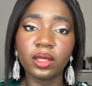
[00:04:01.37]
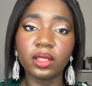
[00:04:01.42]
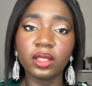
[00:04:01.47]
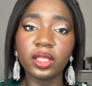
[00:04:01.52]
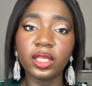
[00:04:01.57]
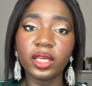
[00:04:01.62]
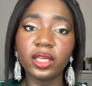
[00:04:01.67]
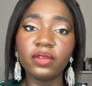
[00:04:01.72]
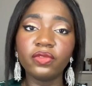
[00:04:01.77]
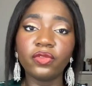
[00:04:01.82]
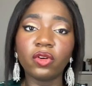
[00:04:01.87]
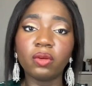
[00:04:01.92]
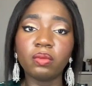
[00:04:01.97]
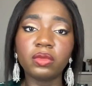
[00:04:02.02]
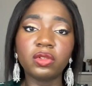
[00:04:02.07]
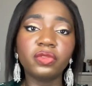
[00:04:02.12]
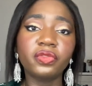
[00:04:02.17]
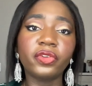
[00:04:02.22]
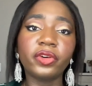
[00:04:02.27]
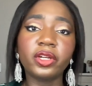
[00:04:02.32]
The
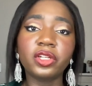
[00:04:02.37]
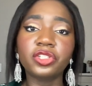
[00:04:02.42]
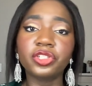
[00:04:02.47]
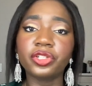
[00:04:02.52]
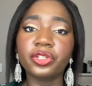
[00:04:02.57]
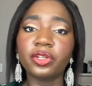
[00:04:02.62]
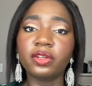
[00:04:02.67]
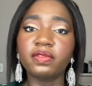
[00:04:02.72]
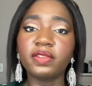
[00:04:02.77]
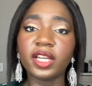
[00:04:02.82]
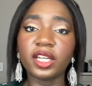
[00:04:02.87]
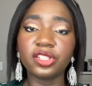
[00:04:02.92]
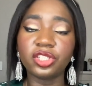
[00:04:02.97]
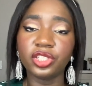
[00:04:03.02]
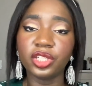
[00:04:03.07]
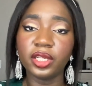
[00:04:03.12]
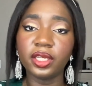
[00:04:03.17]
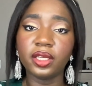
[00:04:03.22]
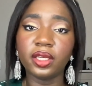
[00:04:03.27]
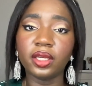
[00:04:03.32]
informal version of
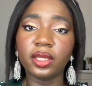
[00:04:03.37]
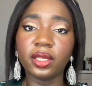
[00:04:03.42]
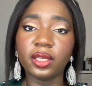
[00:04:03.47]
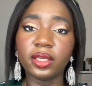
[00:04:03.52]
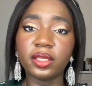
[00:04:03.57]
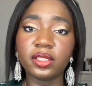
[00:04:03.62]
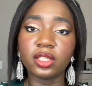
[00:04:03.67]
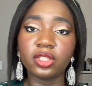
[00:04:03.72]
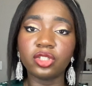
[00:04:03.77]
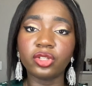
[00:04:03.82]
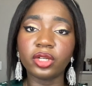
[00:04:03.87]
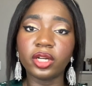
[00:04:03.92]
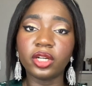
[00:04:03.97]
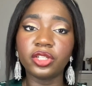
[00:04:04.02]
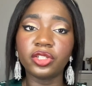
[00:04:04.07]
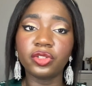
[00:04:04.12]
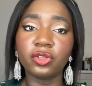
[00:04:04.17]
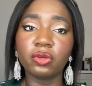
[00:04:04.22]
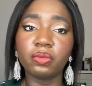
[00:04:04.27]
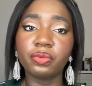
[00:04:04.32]
dashiki
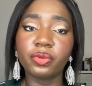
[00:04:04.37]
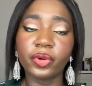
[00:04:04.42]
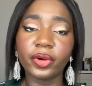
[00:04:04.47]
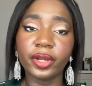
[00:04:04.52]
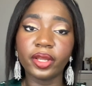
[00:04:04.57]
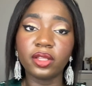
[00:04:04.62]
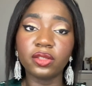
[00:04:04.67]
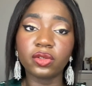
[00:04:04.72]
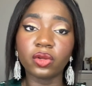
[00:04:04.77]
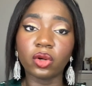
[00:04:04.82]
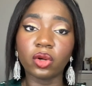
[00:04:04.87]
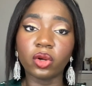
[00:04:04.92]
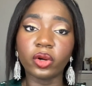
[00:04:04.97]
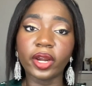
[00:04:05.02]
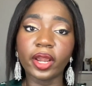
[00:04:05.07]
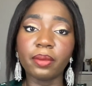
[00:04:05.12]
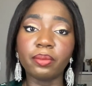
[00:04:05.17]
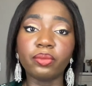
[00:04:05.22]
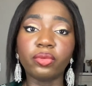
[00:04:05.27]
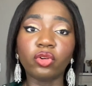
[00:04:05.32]
traditional print or
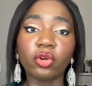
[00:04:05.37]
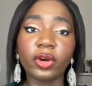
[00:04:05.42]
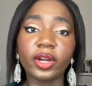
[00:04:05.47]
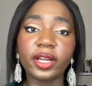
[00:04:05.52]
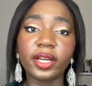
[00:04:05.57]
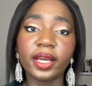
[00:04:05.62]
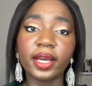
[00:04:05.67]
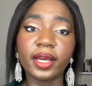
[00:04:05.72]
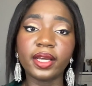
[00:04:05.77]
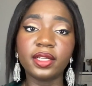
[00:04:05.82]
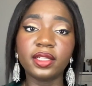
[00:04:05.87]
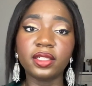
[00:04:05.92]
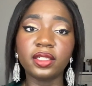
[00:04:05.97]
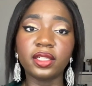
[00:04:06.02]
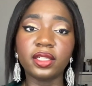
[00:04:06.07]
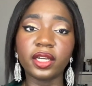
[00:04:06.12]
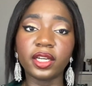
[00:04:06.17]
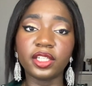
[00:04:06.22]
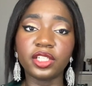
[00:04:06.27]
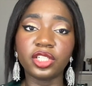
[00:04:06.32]
embroidered
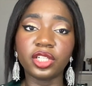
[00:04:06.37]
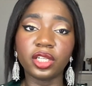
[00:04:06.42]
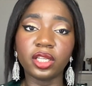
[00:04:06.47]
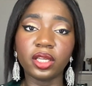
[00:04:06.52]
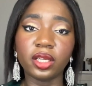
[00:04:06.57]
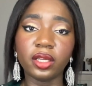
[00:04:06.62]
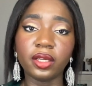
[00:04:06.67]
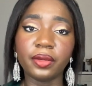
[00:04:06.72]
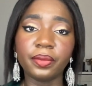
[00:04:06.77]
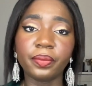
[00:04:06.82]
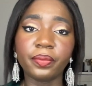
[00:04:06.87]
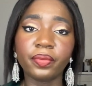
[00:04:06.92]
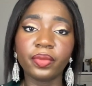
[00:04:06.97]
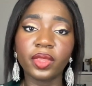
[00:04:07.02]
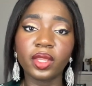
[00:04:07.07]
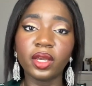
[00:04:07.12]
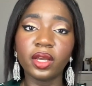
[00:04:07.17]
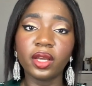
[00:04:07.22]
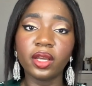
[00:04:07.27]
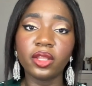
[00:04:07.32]
dashiki.
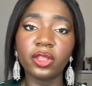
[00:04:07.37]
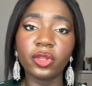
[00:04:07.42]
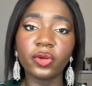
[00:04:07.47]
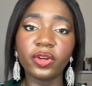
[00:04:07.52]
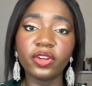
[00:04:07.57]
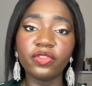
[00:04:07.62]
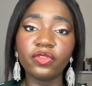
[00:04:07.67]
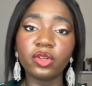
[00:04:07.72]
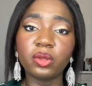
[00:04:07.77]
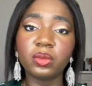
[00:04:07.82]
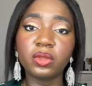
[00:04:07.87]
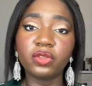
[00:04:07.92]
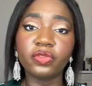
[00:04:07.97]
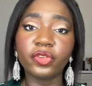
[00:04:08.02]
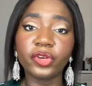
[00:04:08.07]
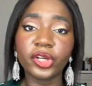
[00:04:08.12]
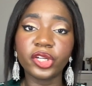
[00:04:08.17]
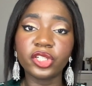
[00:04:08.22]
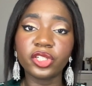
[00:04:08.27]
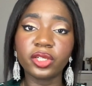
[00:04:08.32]
Three formal
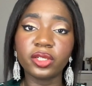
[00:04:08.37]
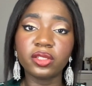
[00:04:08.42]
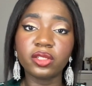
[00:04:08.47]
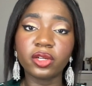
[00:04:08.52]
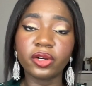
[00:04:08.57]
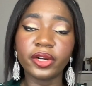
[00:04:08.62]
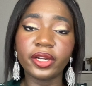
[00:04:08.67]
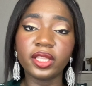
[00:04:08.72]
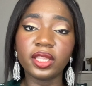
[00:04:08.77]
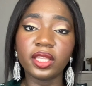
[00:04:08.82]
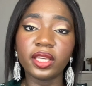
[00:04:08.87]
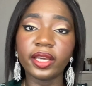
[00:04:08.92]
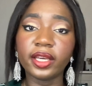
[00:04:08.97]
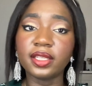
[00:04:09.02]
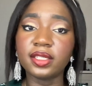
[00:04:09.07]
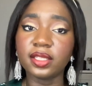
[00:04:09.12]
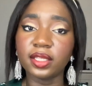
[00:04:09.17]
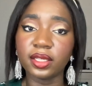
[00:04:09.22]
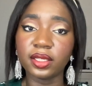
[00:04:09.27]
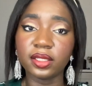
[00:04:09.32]
versions currently
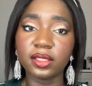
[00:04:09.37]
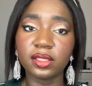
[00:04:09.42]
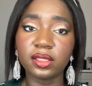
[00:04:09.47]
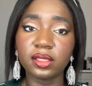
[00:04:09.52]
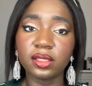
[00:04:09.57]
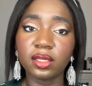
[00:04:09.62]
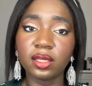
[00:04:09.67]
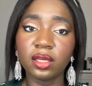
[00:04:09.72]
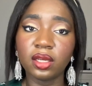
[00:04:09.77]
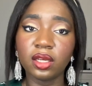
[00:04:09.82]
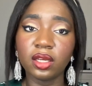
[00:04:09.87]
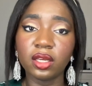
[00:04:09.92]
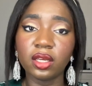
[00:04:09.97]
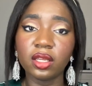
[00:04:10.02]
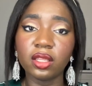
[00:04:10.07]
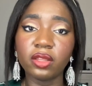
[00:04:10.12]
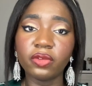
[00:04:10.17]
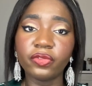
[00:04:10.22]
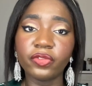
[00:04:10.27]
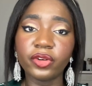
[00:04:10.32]
exist.
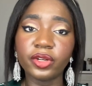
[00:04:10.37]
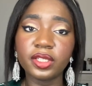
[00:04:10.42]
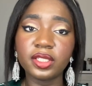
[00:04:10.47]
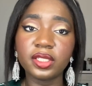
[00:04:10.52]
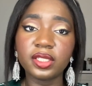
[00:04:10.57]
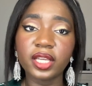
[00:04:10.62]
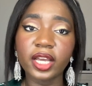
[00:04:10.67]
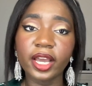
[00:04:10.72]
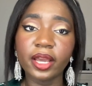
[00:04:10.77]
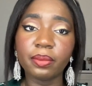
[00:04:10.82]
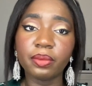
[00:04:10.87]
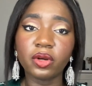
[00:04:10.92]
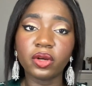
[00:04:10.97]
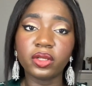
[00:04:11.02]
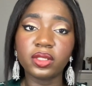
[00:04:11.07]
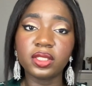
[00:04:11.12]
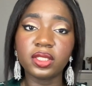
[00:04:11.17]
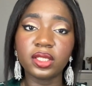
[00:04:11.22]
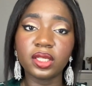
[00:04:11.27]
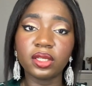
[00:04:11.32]
The first type
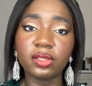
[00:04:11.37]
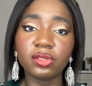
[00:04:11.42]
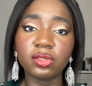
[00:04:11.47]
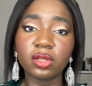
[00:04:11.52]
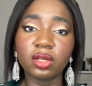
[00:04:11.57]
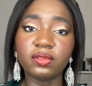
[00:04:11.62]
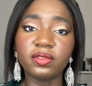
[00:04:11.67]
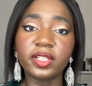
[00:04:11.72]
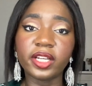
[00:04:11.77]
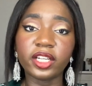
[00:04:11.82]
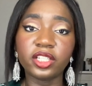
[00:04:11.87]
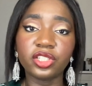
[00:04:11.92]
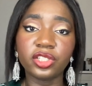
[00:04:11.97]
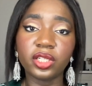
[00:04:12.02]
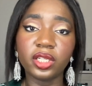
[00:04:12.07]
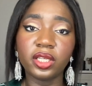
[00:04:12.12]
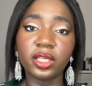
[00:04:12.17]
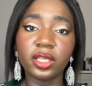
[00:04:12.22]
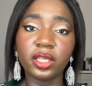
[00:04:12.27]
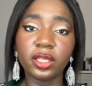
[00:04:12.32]
consists of
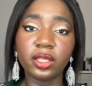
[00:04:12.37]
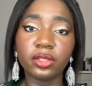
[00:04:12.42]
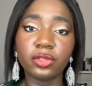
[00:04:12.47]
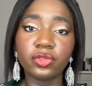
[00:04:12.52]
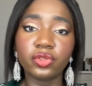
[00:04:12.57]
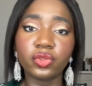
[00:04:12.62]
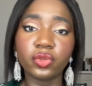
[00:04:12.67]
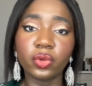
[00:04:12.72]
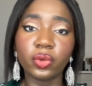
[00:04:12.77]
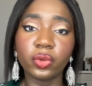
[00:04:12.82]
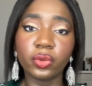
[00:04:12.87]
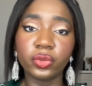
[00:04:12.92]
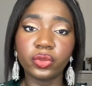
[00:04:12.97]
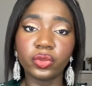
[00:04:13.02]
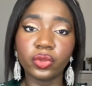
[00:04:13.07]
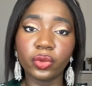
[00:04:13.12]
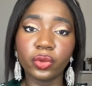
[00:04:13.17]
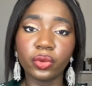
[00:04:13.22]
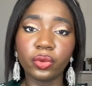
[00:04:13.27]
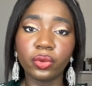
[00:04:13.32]
dashiki
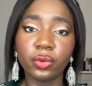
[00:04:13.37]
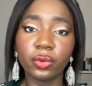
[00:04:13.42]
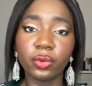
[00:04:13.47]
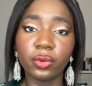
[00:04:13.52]
sokoto,